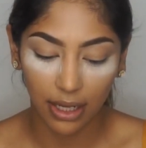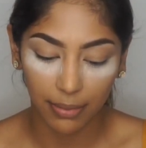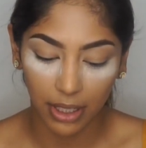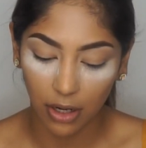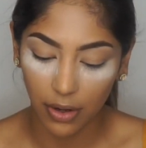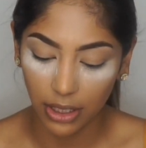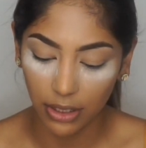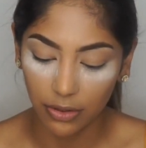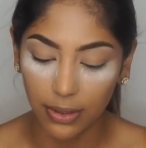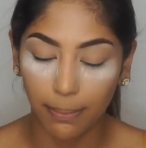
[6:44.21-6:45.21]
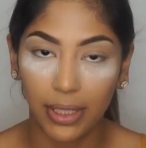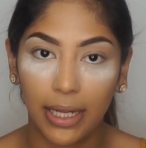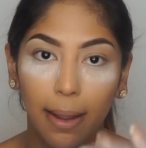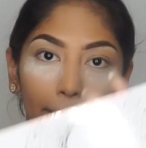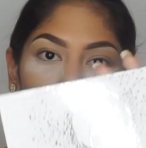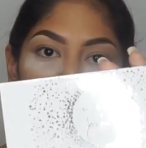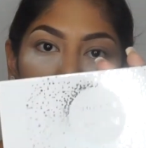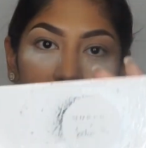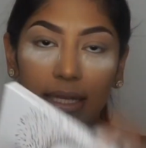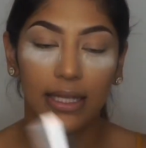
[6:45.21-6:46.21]
look, I'm going to go ahead and use a Bling
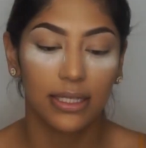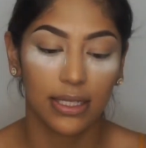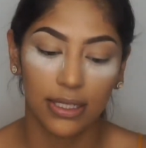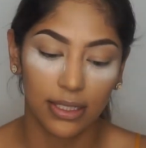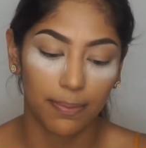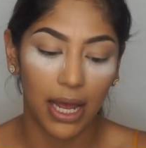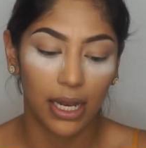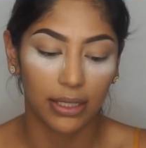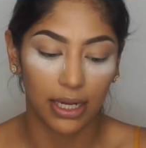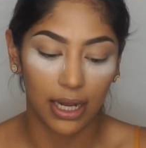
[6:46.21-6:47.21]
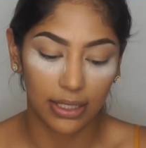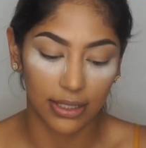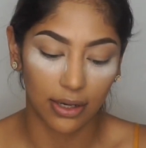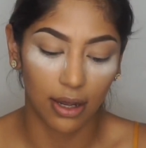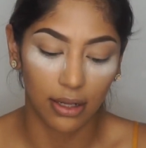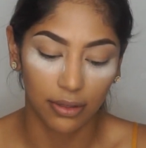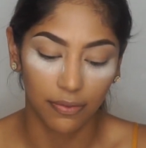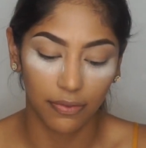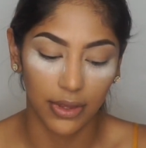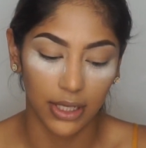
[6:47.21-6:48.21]
Boss. This is the palette that has like all
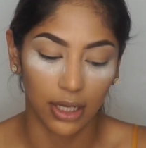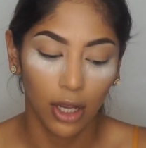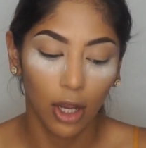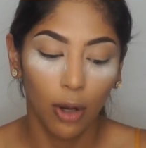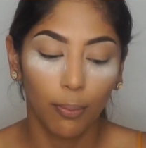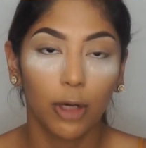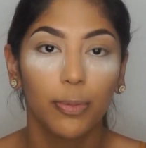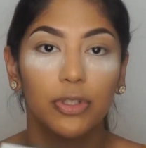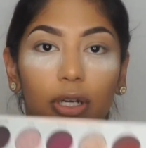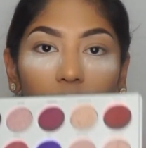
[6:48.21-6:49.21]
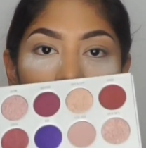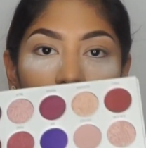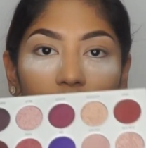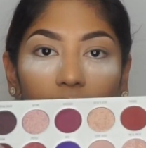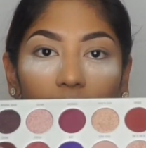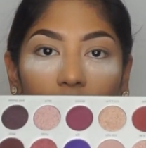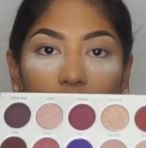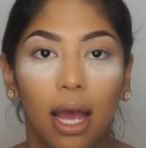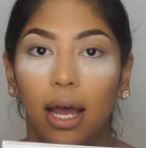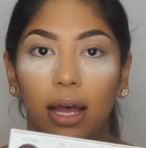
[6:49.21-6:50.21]
of the purple tones in
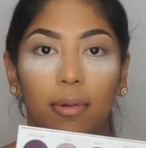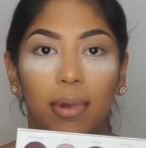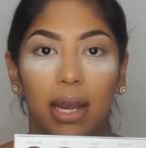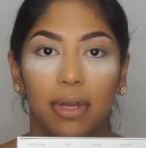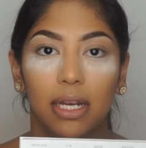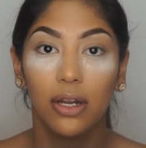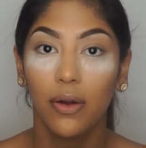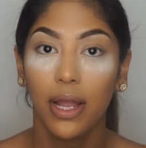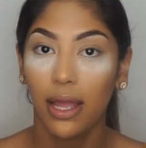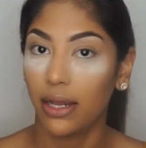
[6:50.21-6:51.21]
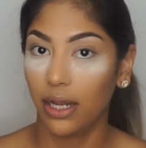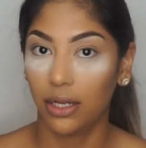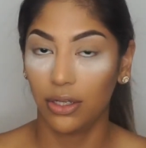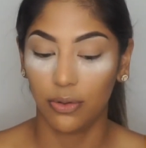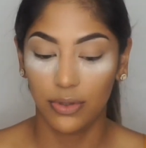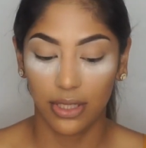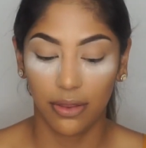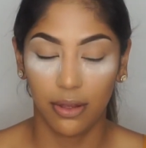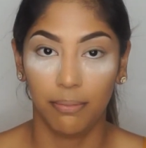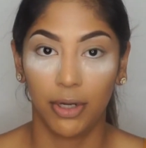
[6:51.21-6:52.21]
it. And I'm going to go ahead and use
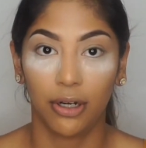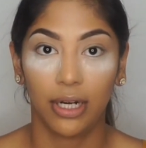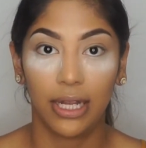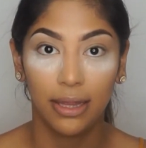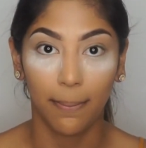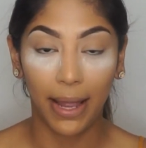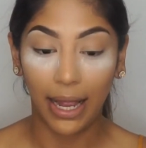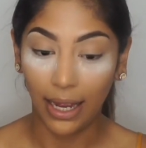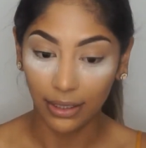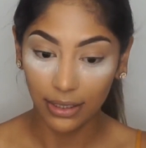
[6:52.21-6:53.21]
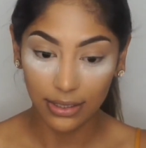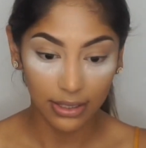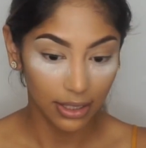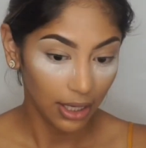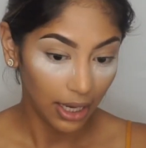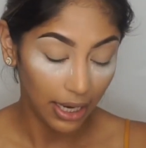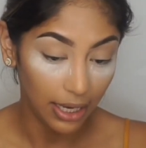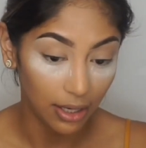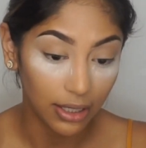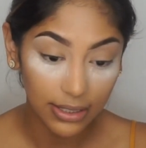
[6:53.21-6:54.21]
the mirror in the palette.
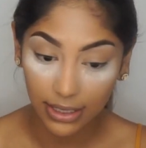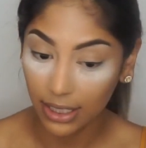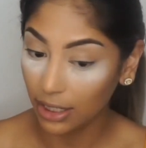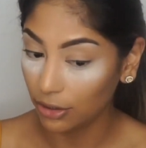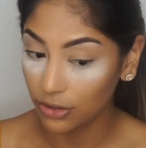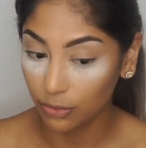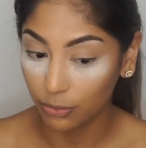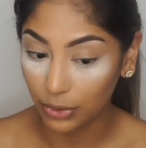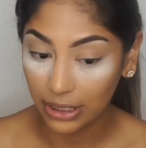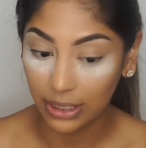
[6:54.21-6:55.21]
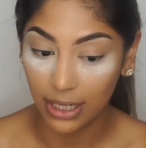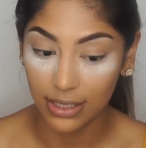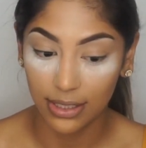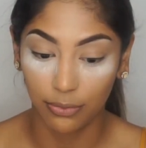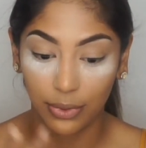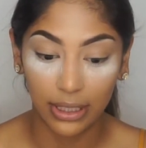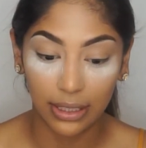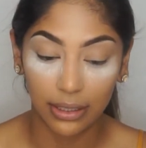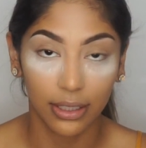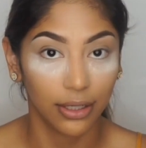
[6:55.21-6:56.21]
And honestly, it looks really nice and really
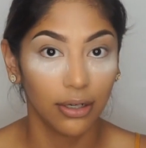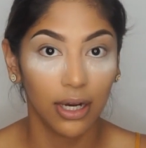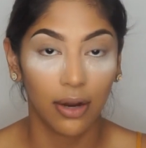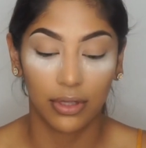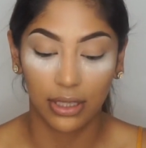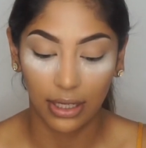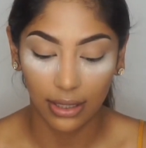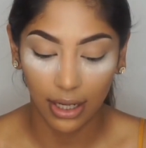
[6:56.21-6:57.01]
clear. I really like